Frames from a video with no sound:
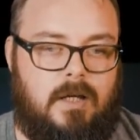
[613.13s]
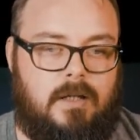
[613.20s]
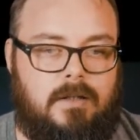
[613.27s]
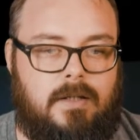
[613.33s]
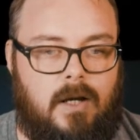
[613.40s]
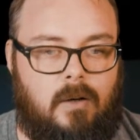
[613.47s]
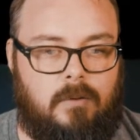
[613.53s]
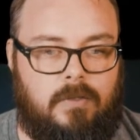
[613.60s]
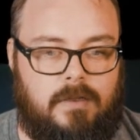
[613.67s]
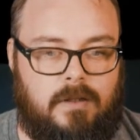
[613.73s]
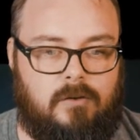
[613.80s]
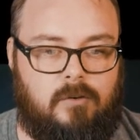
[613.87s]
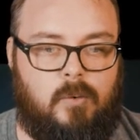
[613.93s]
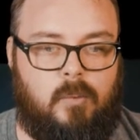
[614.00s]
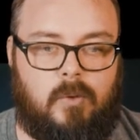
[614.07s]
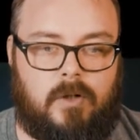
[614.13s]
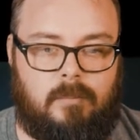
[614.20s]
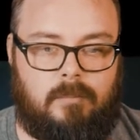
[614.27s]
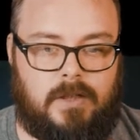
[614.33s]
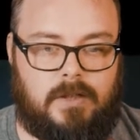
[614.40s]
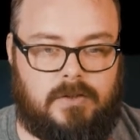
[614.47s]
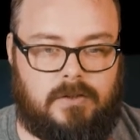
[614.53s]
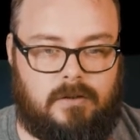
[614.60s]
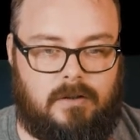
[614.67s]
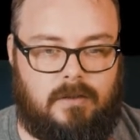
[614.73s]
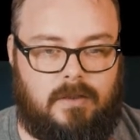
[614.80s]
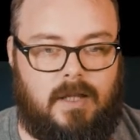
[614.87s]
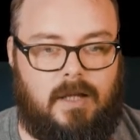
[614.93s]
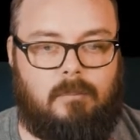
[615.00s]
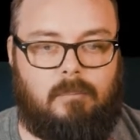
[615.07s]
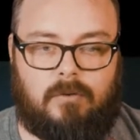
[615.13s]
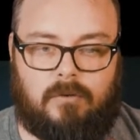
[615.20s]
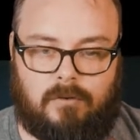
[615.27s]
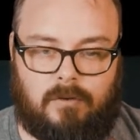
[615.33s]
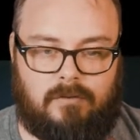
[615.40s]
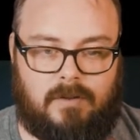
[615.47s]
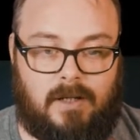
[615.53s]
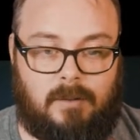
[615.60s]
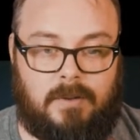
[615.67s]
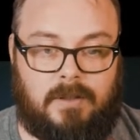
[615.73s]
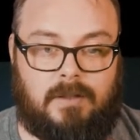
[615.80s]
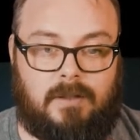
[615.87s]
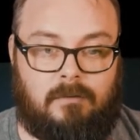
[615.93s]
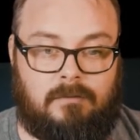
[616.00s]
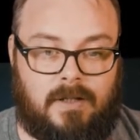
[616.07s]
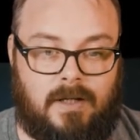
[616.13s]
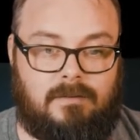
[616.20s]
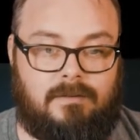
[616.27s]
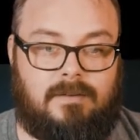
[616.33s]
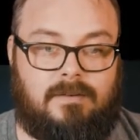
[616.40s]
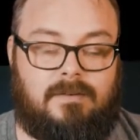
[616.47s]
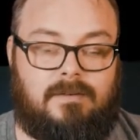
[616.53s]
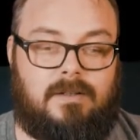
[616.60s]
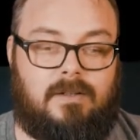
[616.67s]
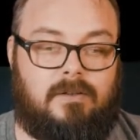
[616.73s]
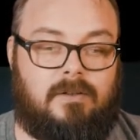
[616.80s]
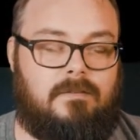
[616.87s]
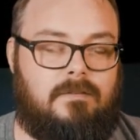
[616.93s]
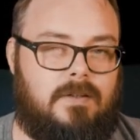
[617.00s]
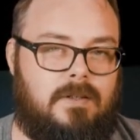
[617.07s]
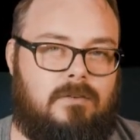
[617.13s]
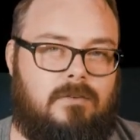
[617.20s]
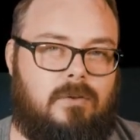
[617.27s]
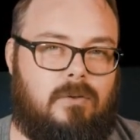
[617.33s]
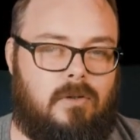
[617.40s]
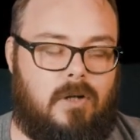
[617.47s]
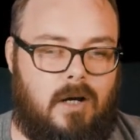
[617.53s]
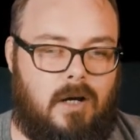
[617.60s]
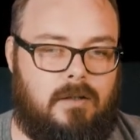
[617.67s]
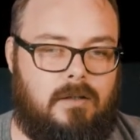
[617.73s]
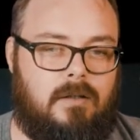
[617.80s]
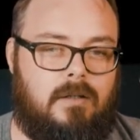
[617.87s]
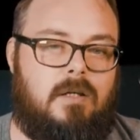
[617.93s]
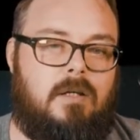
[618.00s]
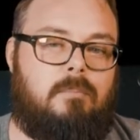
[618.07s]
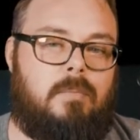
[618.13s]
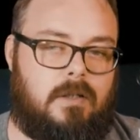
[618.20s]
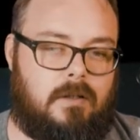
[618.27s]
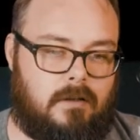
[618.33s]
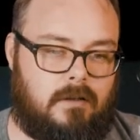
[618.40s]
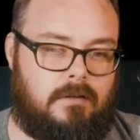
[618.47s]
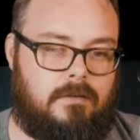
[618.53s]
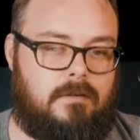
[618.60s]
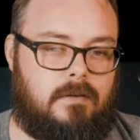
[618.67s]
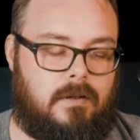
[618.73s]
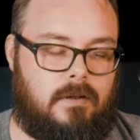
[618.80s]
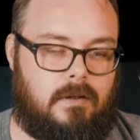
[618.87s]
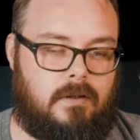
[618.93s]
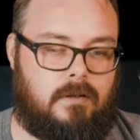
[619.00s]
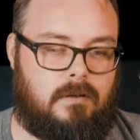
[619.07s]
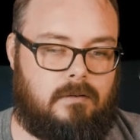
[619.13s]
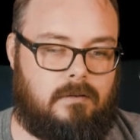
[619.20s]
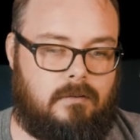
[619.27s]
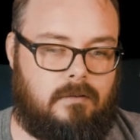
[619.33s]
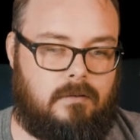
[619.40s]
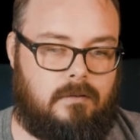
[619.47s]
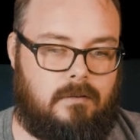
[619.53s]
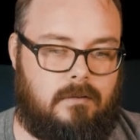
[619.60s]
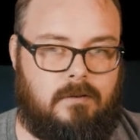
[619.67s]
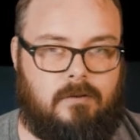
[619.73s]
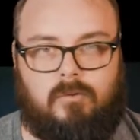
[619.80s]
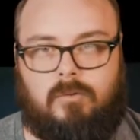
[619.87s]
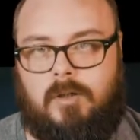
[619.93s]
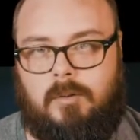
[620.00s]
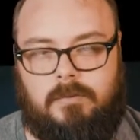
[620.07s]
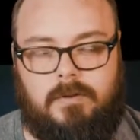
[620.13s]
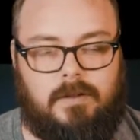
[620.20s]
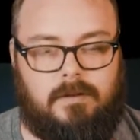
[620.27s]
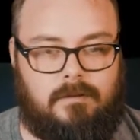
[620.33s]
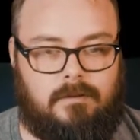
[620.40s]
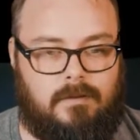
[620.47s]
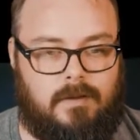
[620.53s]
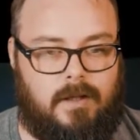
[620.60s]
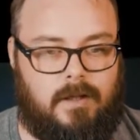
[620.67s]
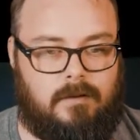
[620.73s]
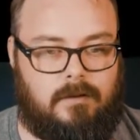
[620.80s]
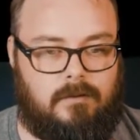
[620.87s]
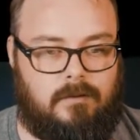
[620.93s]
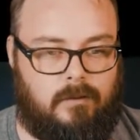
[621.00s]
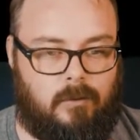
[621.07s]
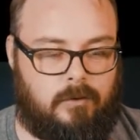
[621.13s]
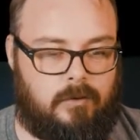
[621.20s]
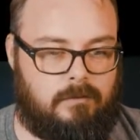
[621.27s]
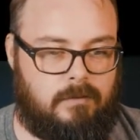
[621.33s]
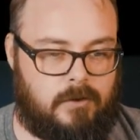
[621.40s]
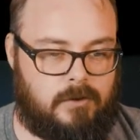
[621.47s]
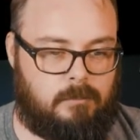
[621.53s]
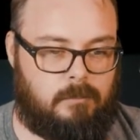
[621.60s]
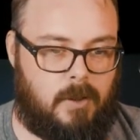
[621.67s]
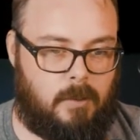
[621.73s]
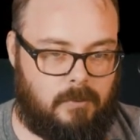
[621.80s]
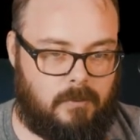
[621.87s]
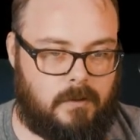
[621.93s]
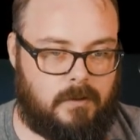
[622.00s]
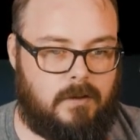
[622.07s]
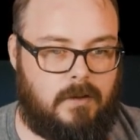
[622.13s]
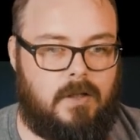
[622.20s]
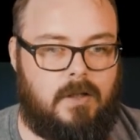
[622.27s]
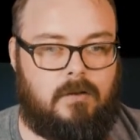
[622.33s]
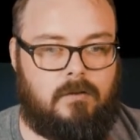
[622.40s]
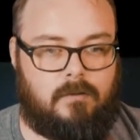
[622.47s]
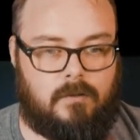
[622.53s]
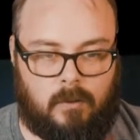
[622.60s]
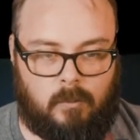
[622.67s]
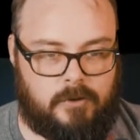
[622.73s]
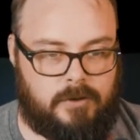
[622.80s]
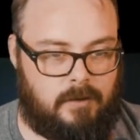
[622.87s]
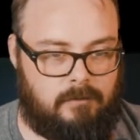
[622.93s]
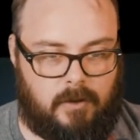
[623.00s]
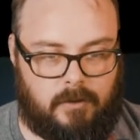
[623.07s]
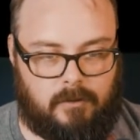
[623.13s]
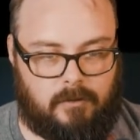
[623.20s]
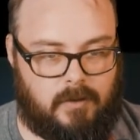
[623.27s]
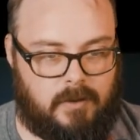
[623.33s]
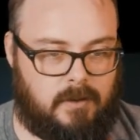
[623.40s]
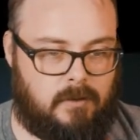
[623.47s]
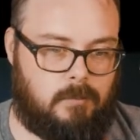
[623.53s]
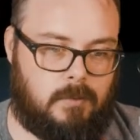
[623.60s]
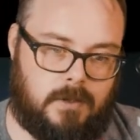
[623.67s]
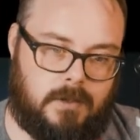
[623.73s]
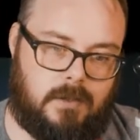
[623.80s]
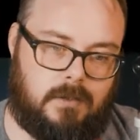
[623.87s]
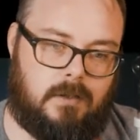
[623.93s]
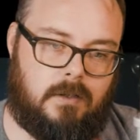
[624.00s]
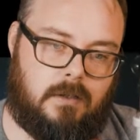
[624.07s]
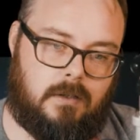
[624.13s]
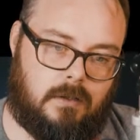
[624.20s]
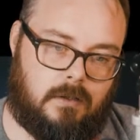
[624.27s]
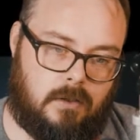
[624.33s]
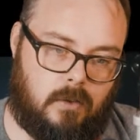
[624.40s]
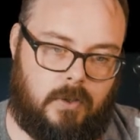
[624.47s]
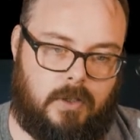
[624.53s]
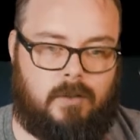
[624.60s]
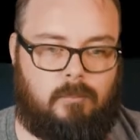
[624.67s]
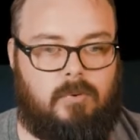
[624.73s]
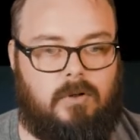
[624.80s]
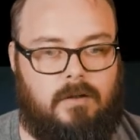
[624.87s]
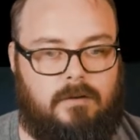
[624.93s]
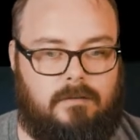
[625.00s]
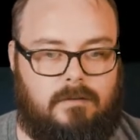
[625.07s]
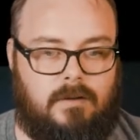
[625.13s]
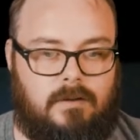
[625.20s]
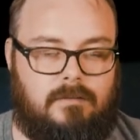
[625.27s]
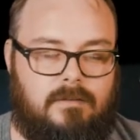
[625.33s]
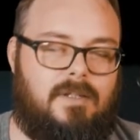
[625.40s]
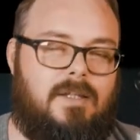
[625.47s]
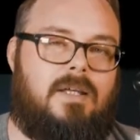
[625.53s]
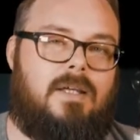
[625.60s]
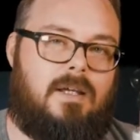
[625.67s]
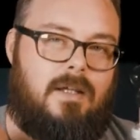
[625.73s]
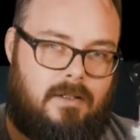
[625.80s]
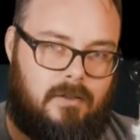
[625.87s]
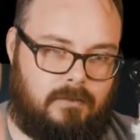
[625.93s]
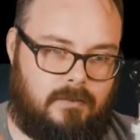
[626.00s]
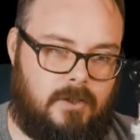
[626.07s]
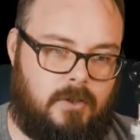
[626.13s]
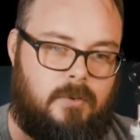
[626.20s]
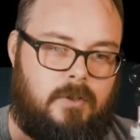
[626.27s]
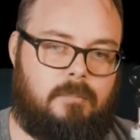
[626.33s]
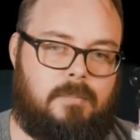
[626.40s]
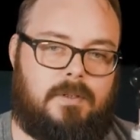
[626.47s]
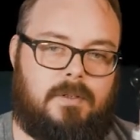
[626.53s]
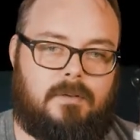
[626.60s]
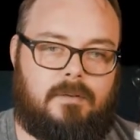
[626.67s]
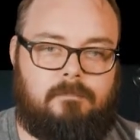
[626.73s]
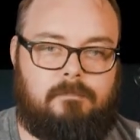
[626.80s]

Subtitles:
Now with this, we want to make sure that preserve timing of non-silent areas is turned on because this script needs that in order to function properly. So once you have all your settings put in, go ahead and process, and I'll see you in a minute.